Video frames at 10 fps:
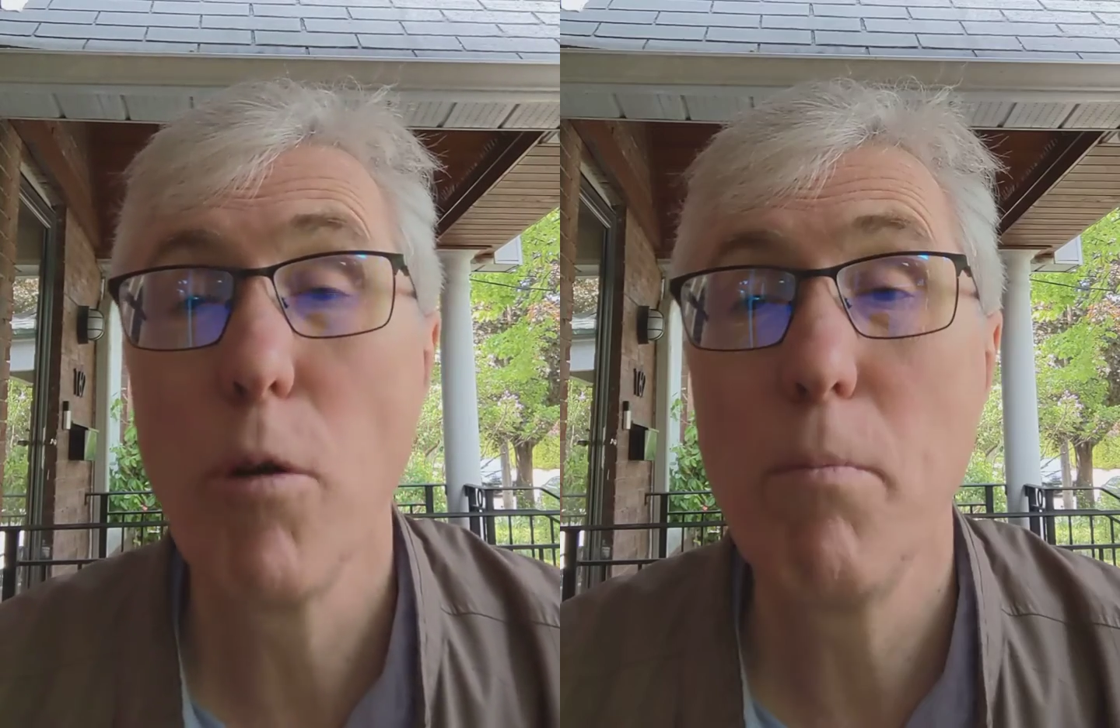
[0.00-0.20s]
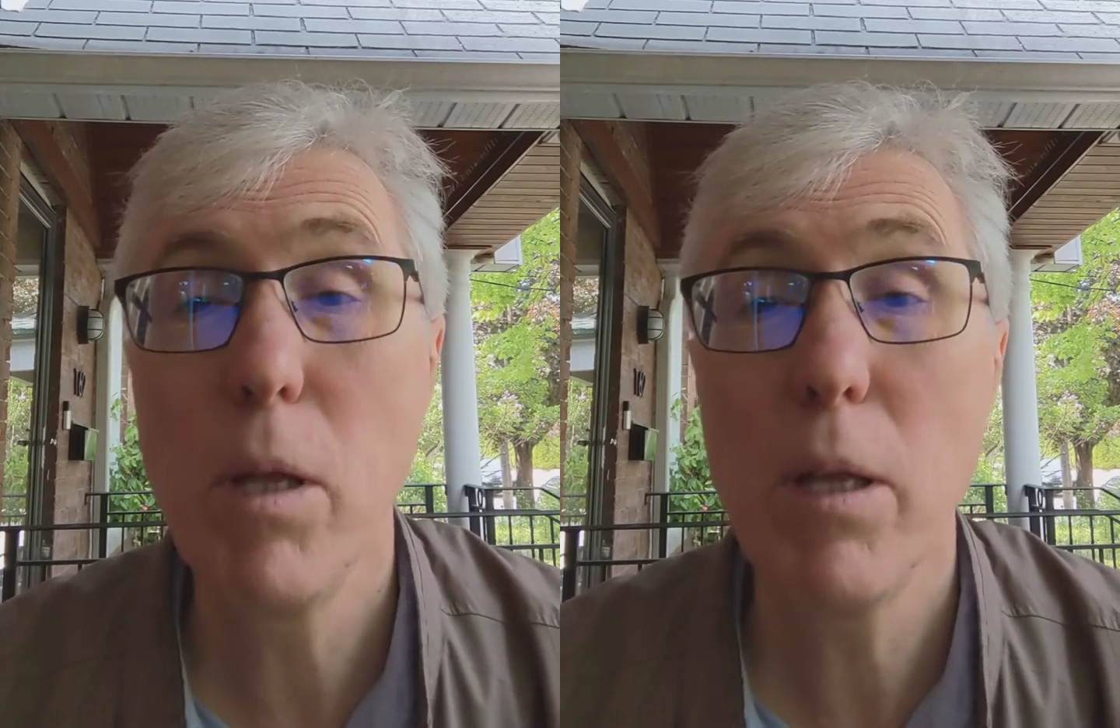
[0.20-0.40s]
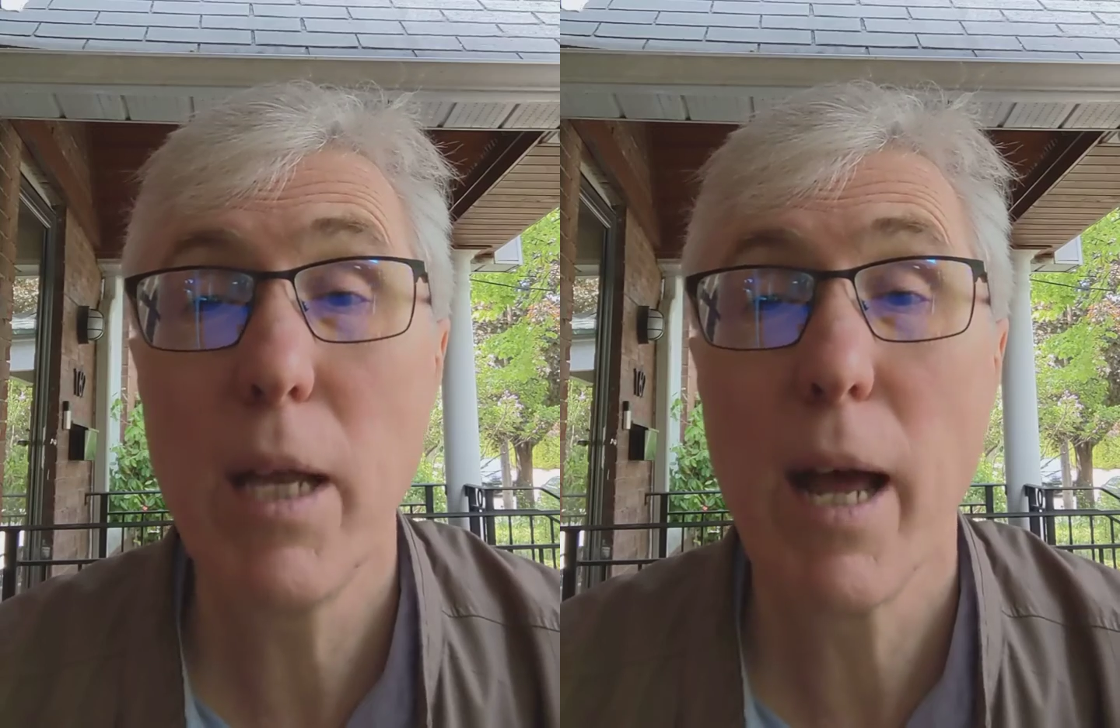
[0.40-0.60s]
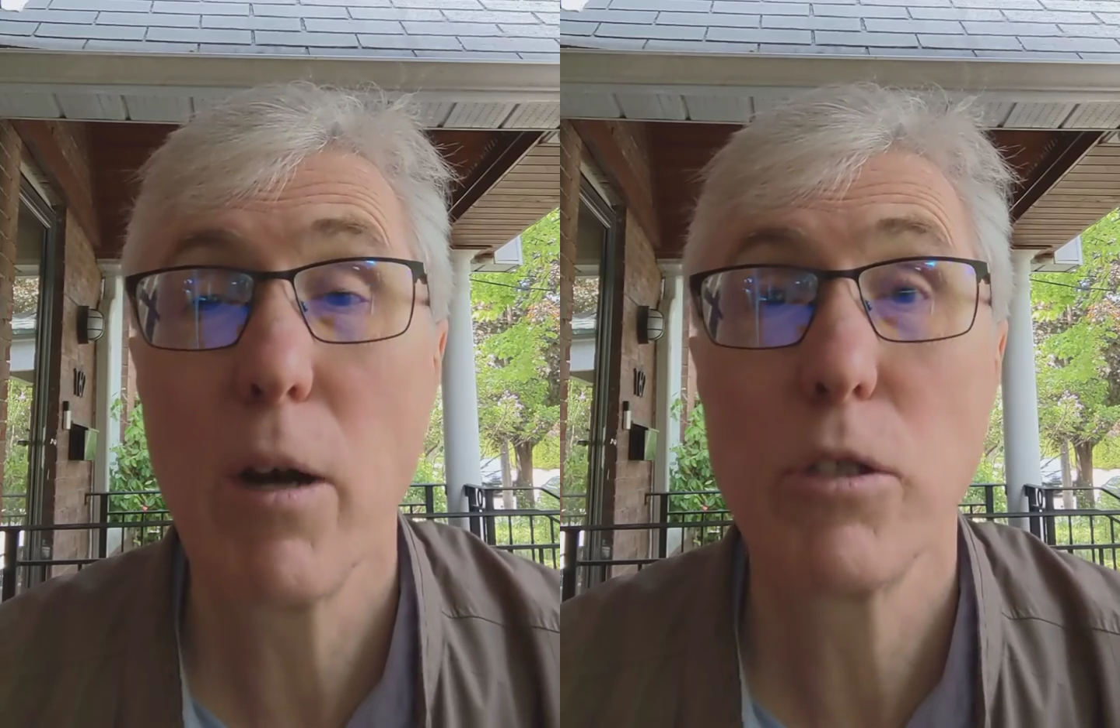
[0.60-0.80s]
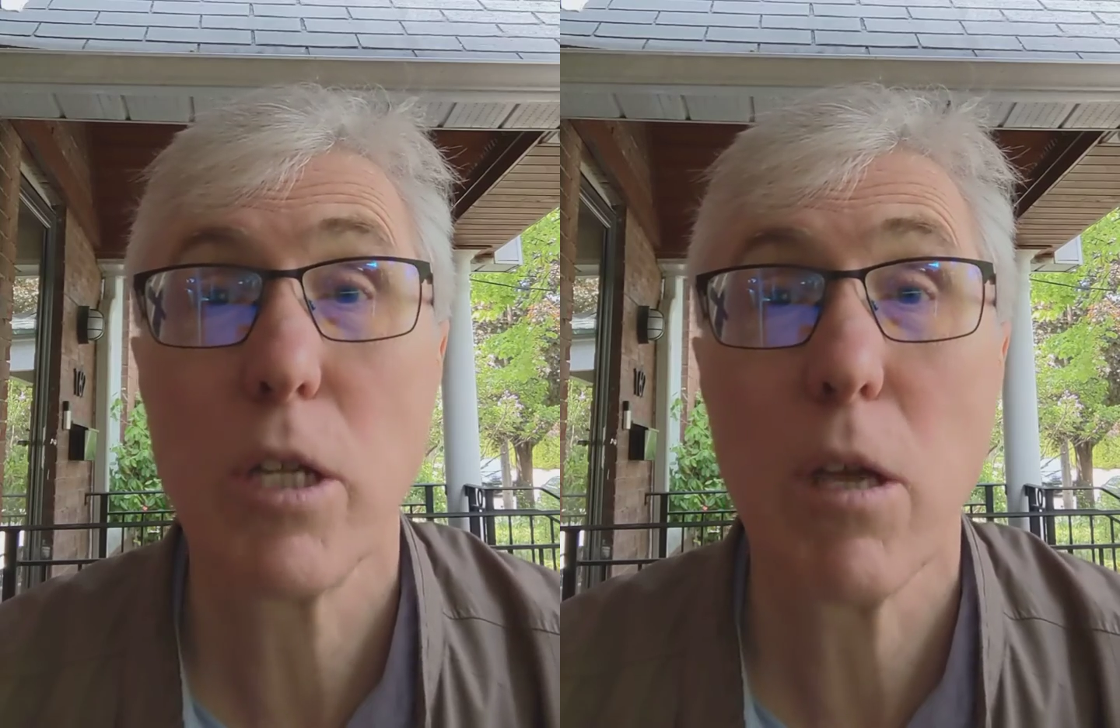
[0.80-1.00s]
1 million
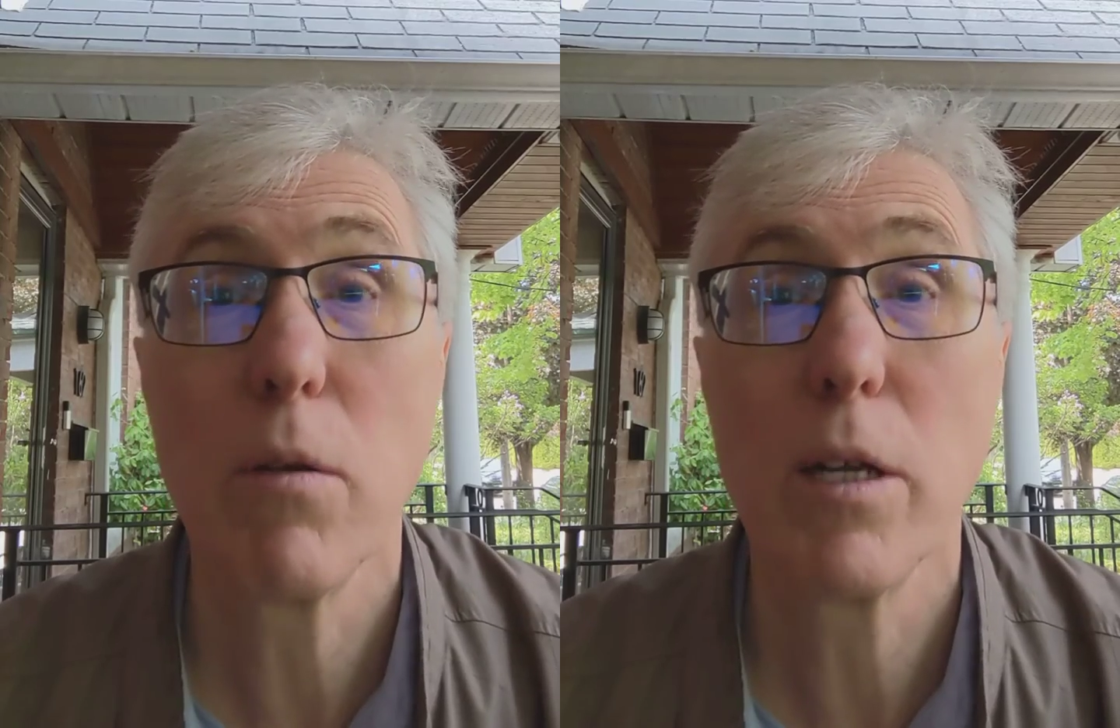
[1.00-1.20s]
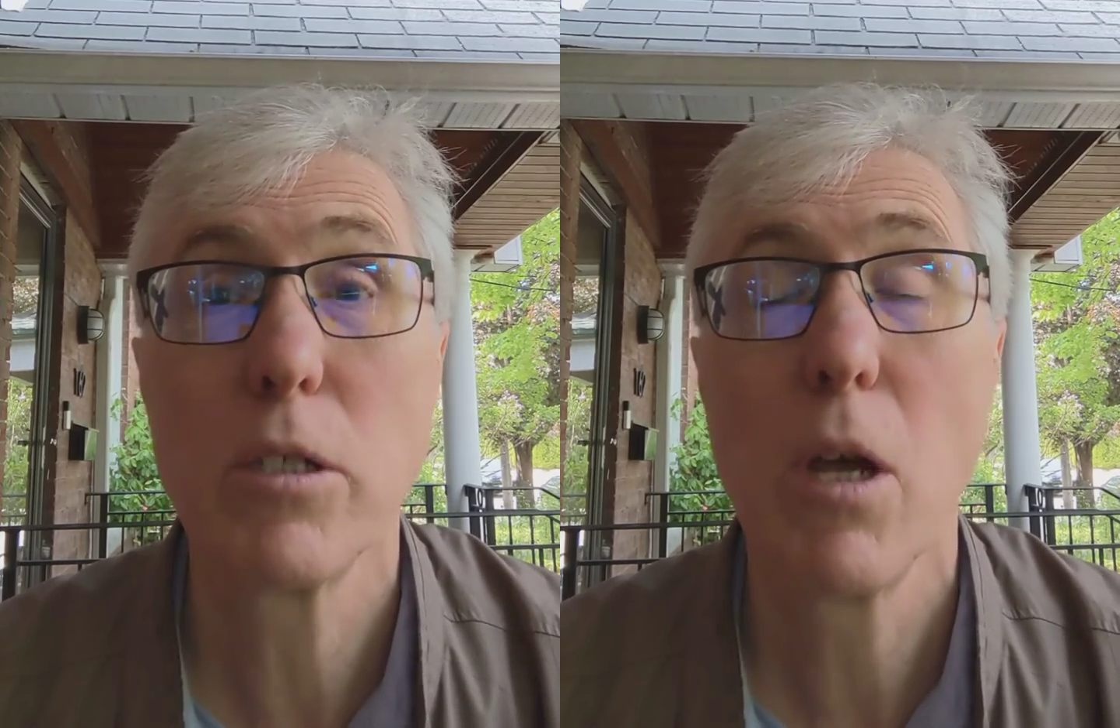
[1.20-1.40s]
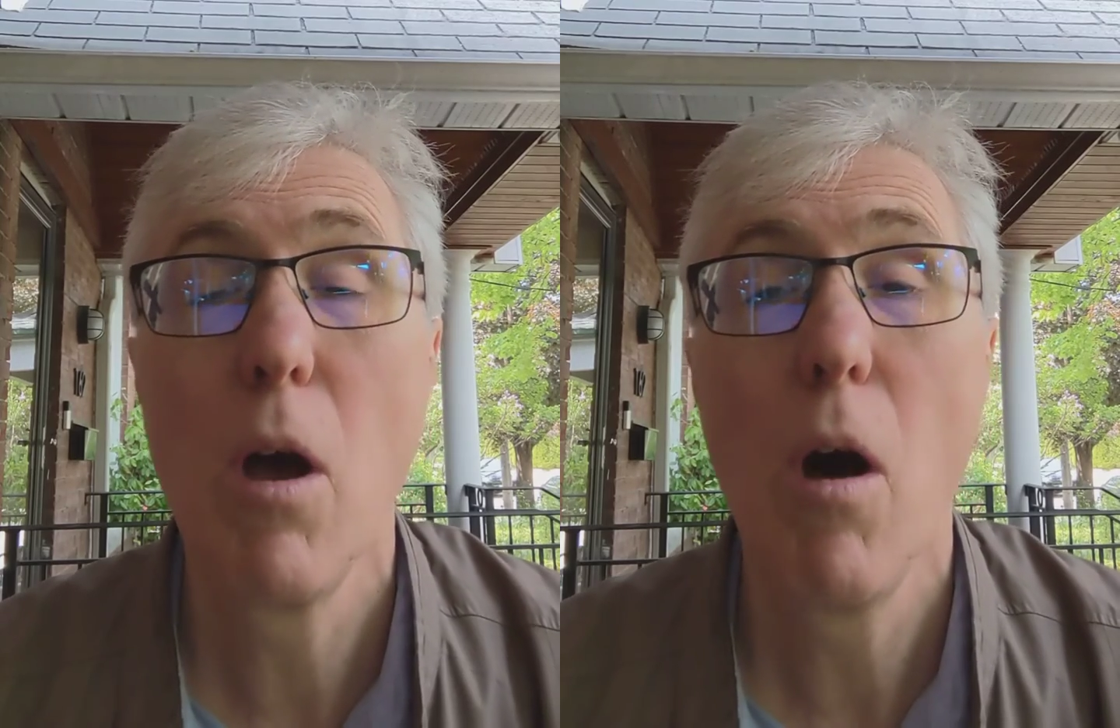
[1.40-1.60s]
housing units